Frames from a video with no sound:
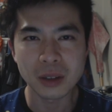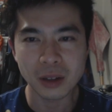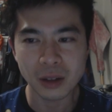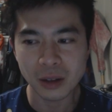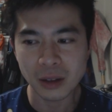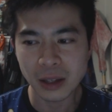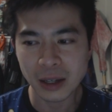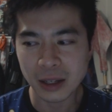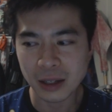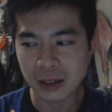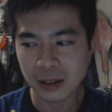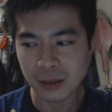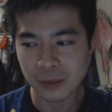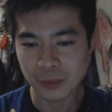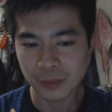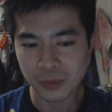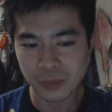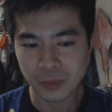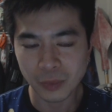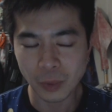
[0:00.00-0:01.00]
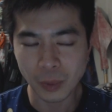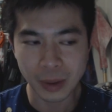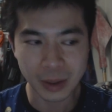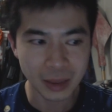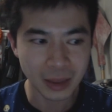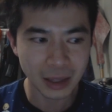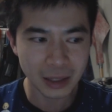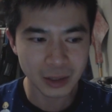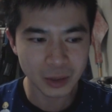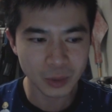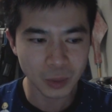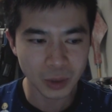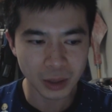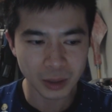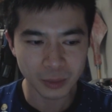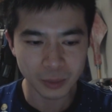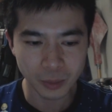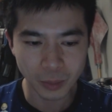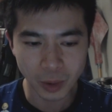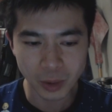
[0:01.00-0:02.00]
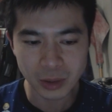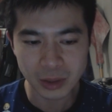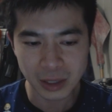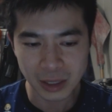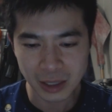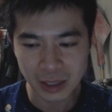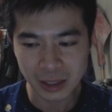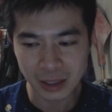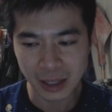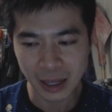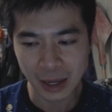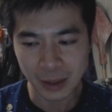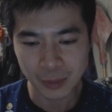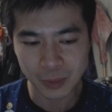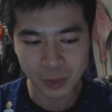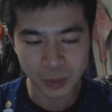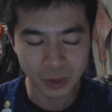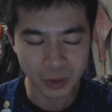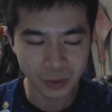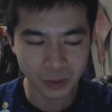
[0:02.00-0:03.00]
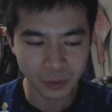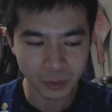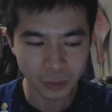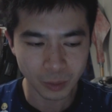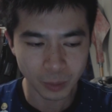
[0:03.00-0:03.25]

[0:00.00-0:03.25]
Like I mean that's what mostly games were.